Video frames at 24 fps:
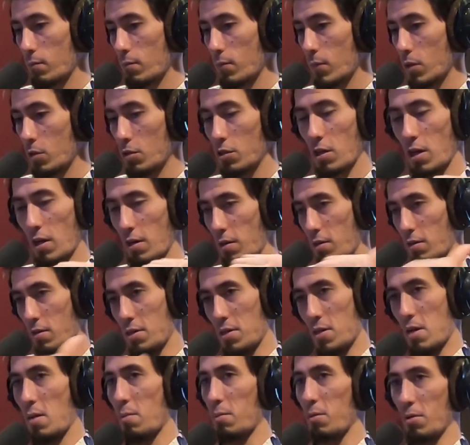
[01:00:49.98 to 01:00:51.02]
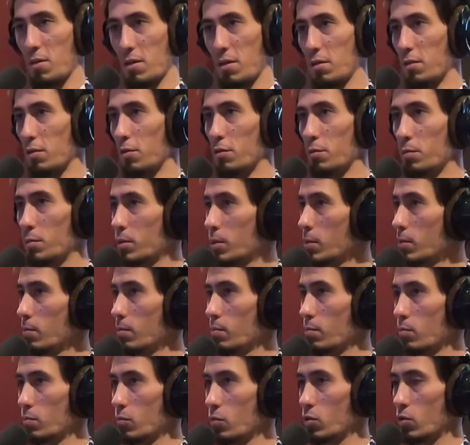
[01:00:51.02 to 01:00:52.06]
shaker and tambourine loops
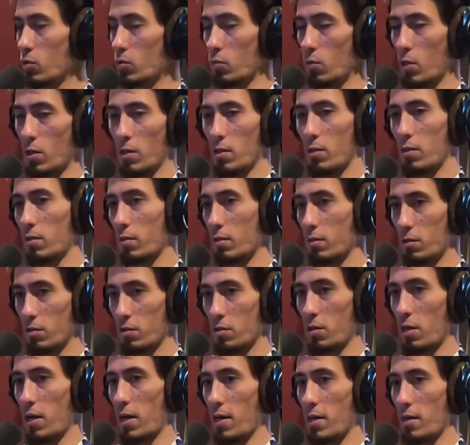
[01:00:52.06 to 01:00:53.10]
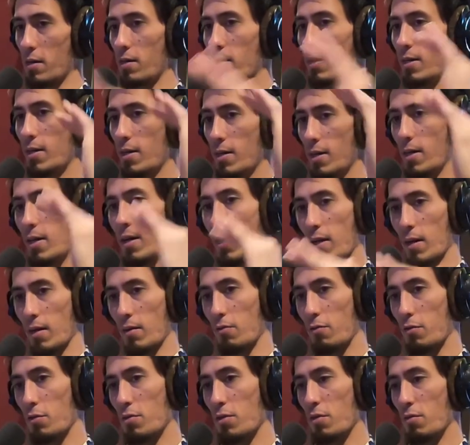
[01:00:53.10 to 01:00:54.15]
swung straight at a
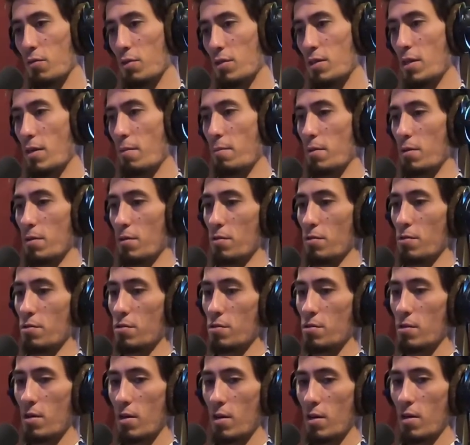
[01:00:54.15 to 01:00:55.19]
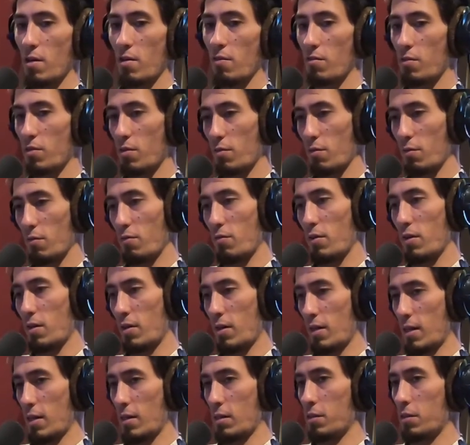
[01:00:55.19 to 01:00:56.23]
few different tempos, a few different
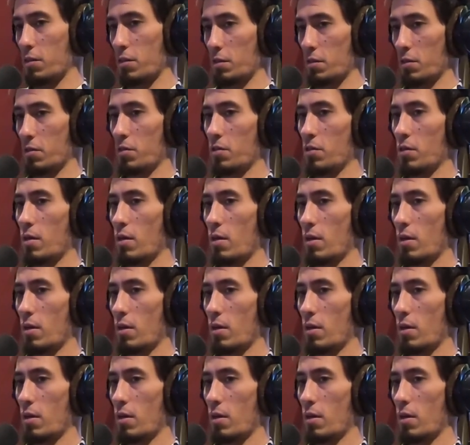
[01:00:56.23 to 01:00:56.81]
variations.